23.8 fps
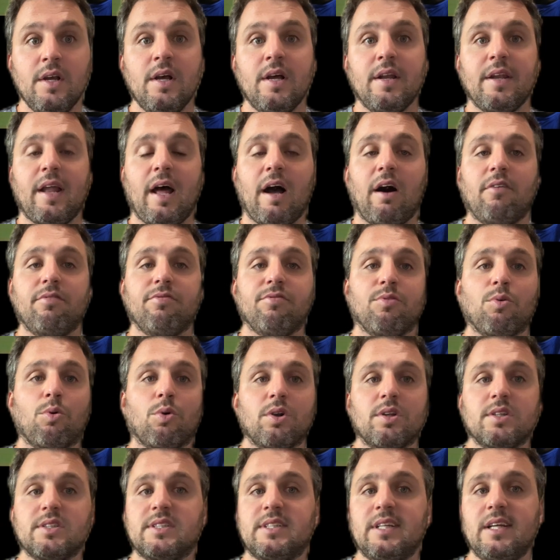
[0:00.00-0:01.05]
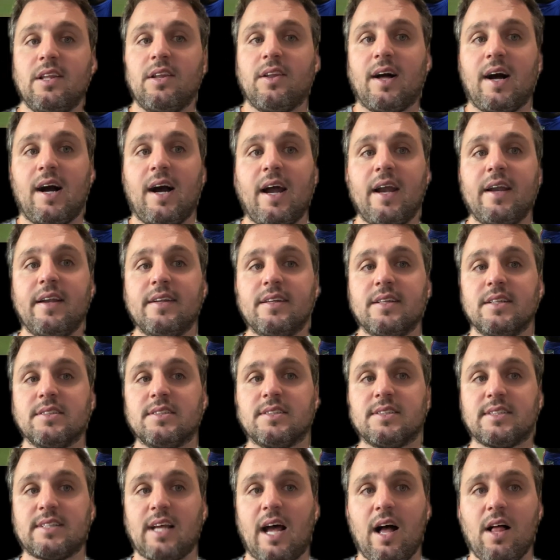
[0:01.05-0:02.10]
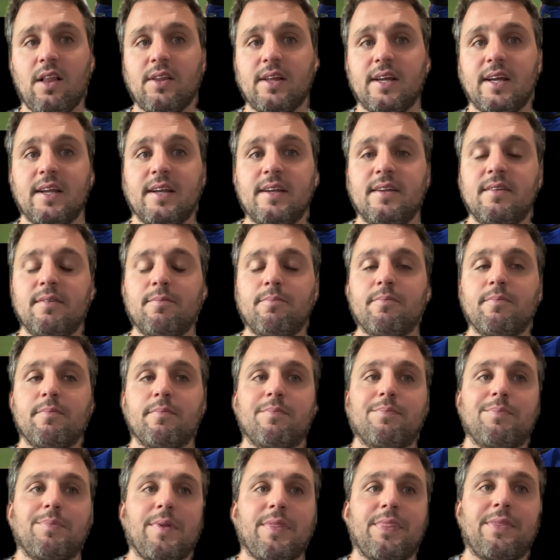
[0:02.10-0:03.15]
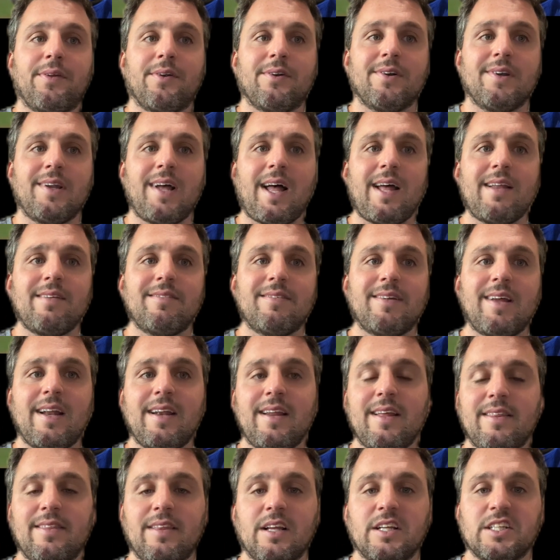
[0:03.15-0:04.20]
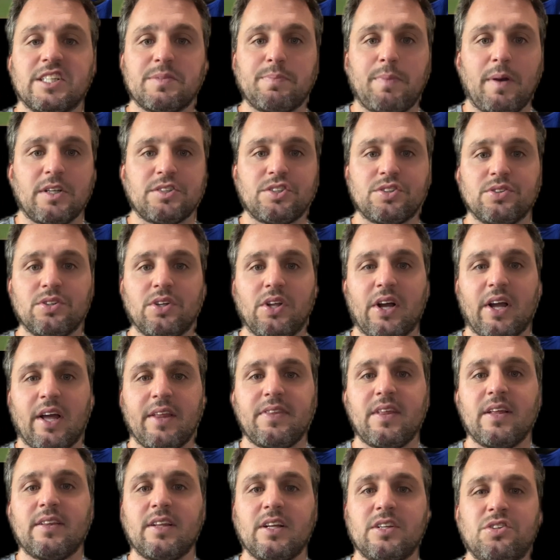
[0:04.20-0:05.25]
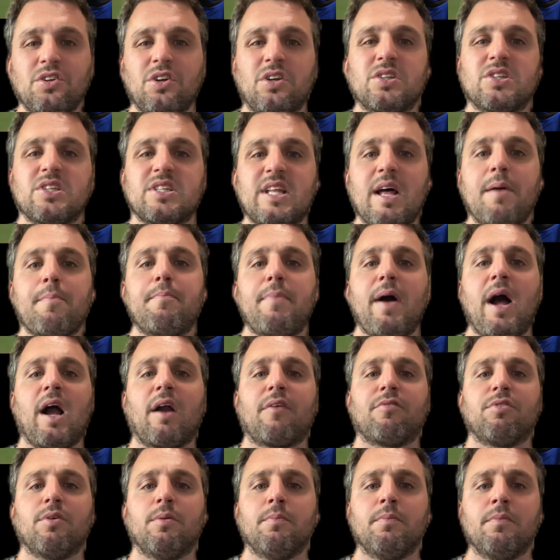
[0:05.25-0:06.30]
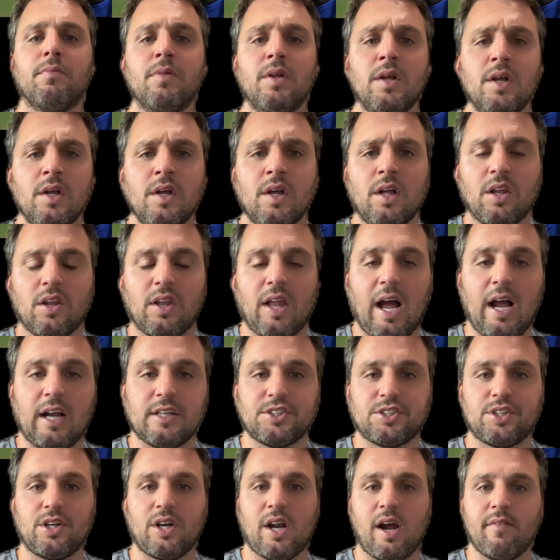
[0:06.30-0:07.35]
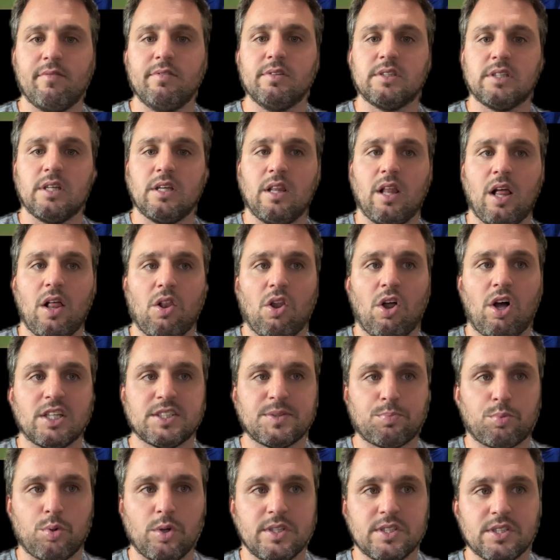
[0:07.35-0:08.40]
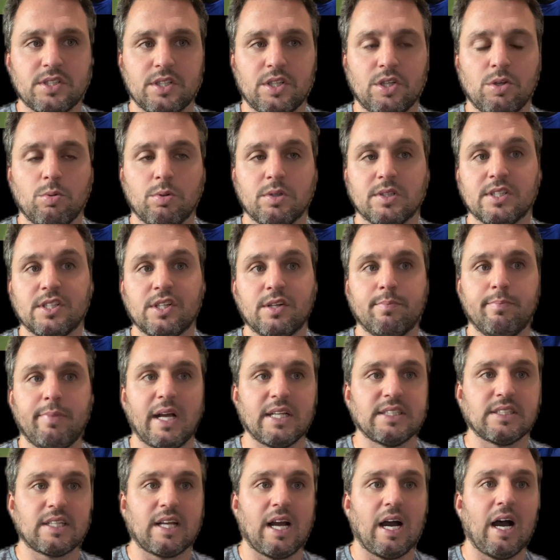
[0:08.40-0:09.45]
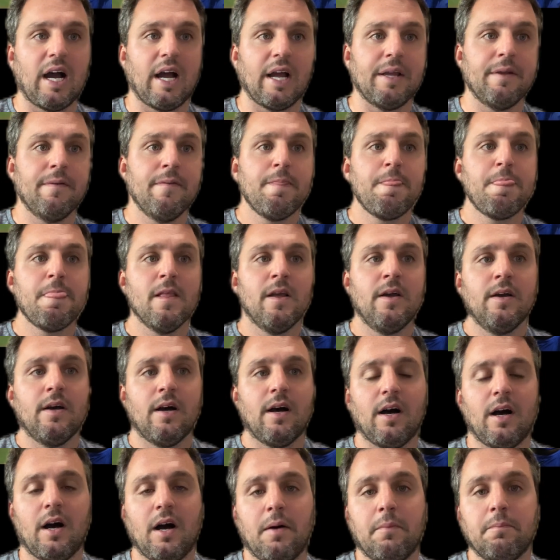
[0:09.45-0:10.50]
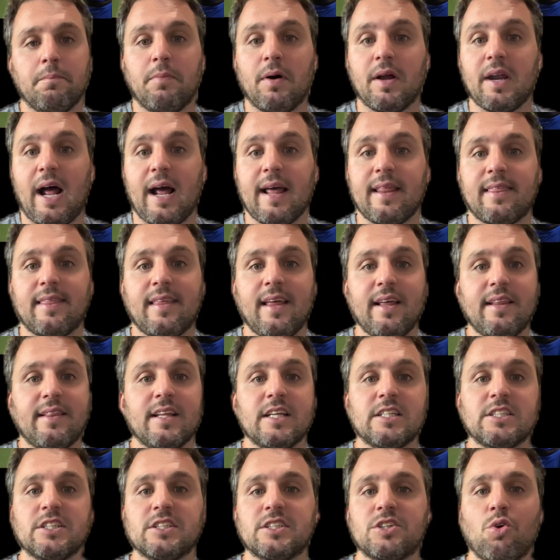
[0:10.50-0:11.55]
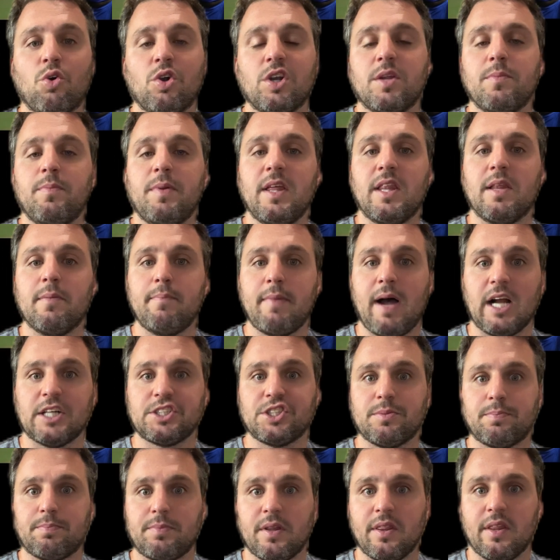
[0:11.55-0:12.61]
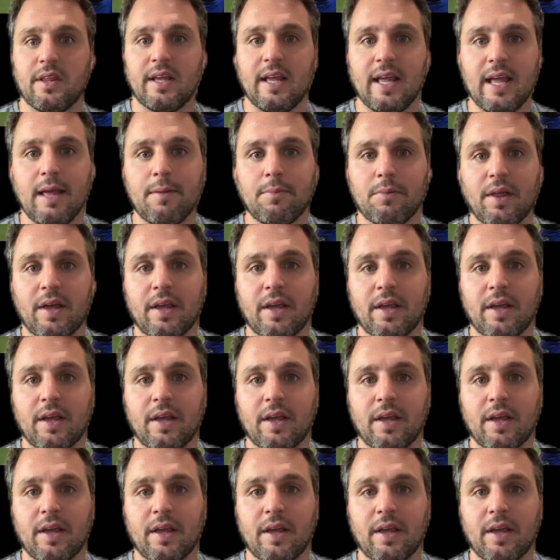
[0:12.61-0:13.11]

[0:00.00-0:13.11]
Now, Florida's D-line is solid, but they're not anything special. I think they took a step back from last year. Obviously, they lost Princely, who was their best guy. But I think this is going to be the matchup of the game,